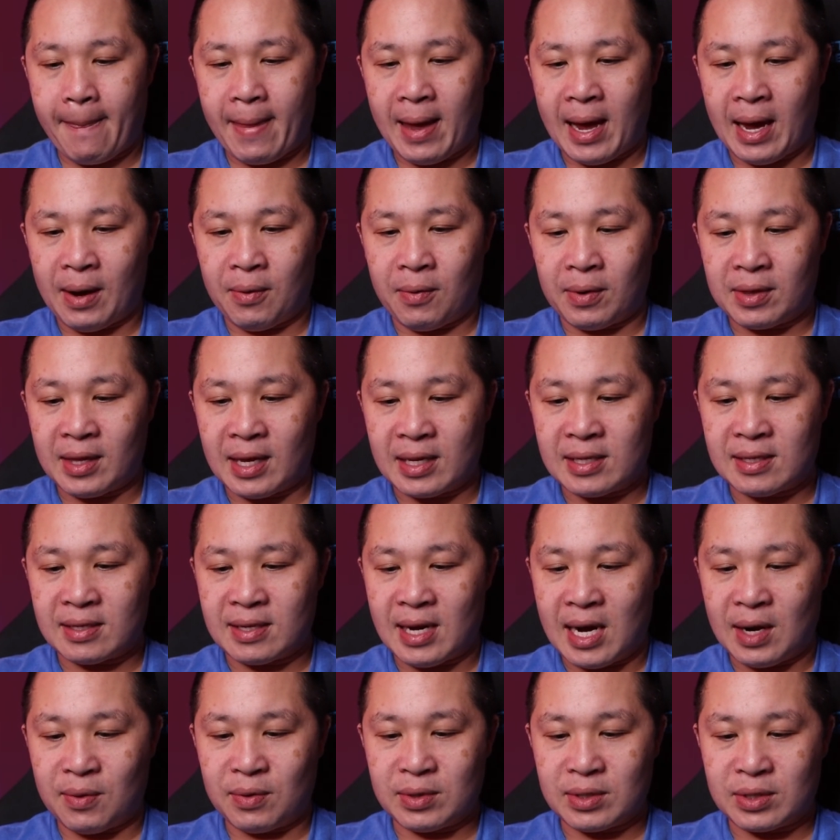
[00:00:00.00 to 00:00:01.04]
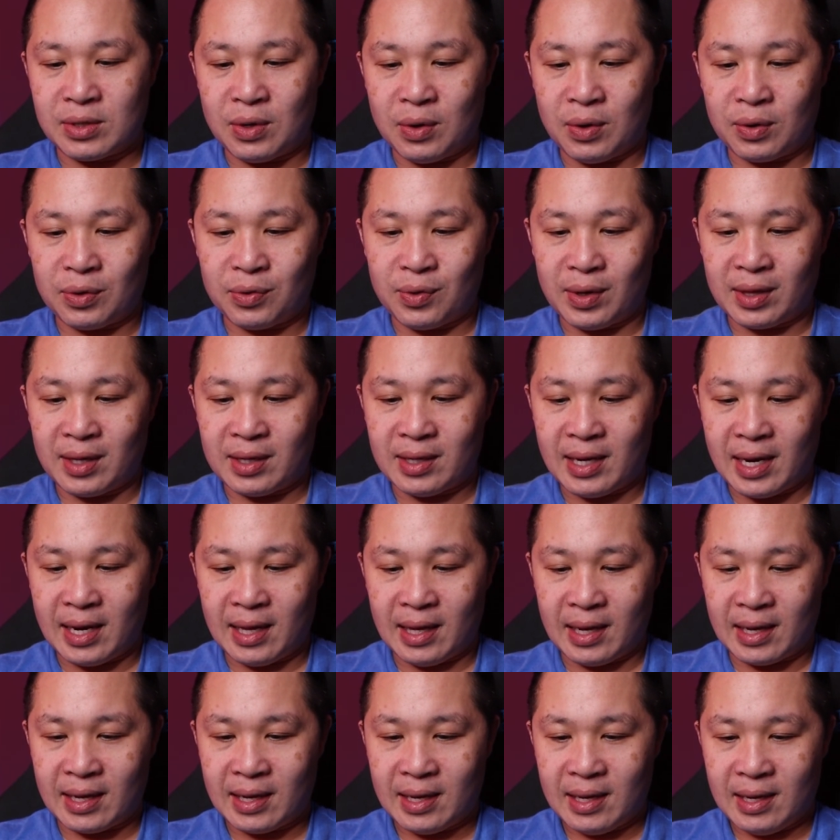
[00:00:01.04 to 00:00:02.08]
at what that stock was going throughout the day,
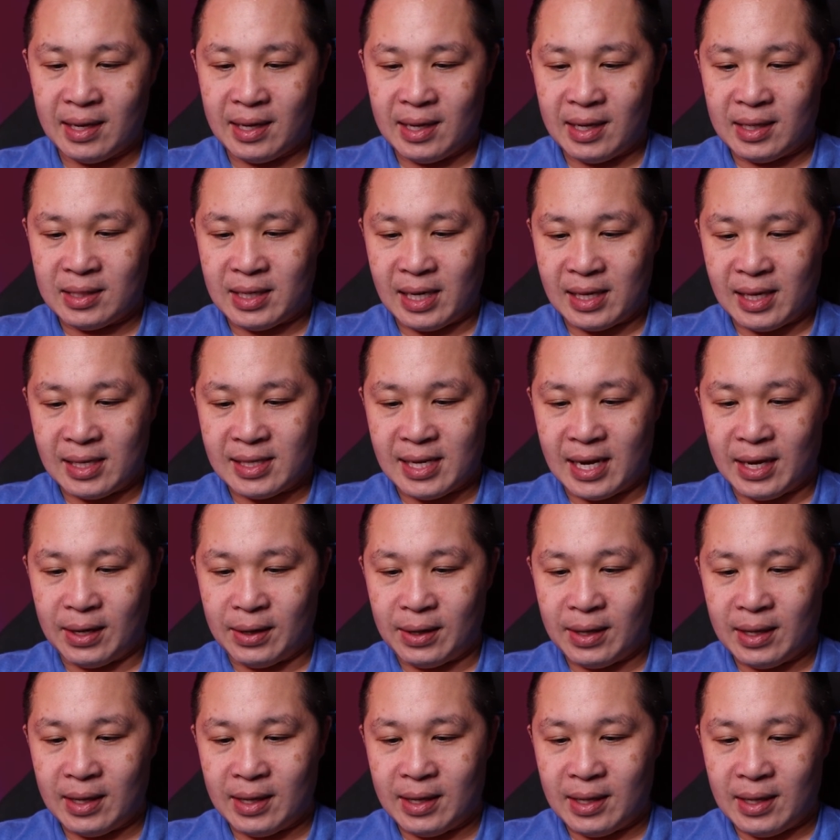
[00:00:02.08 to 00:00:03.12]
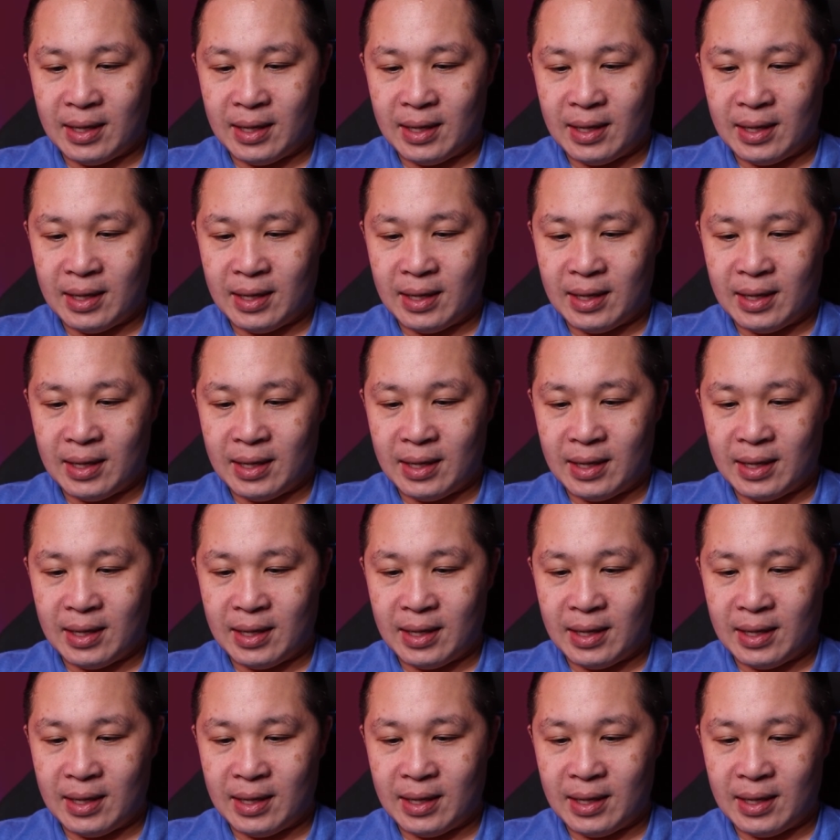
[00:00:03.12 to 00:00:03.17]
like, check this out.